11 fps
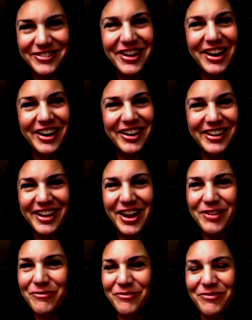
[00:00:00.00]

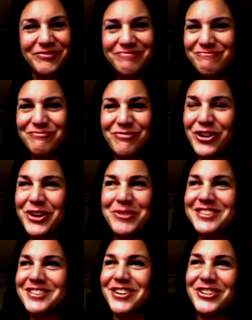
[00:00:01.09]
I pretty
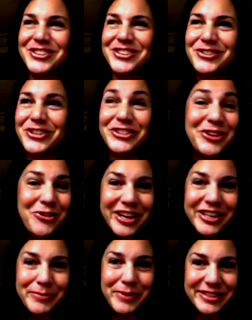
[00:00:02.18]
much go into it with no
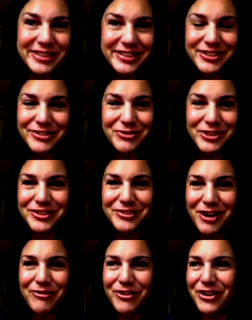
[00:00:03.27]
expectation
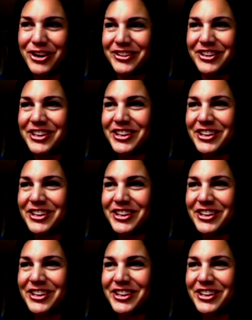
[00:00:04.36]
whatsoever, and